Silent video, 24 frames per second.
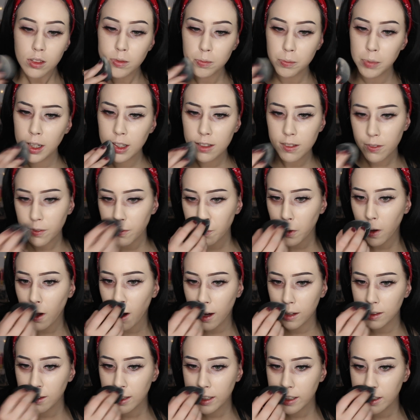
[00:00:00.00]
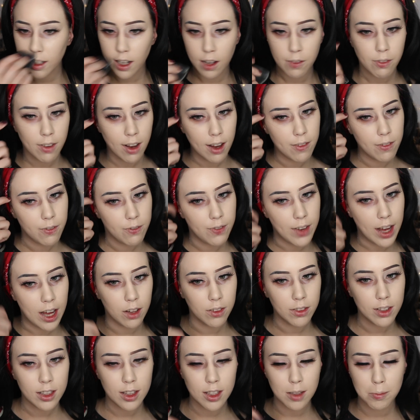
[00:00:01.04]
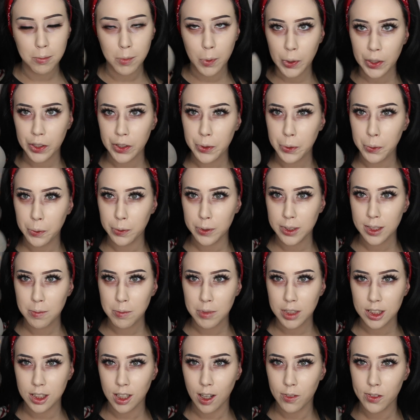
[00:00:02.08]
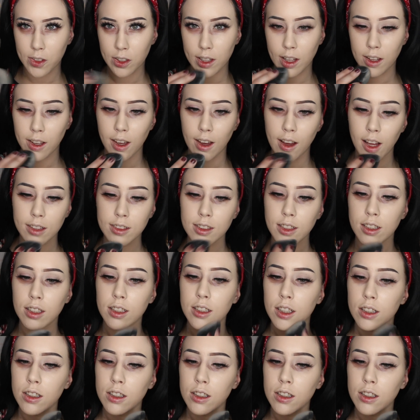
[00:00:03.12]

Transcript: But oddly enough, I've found that the more you use them, the softer they get.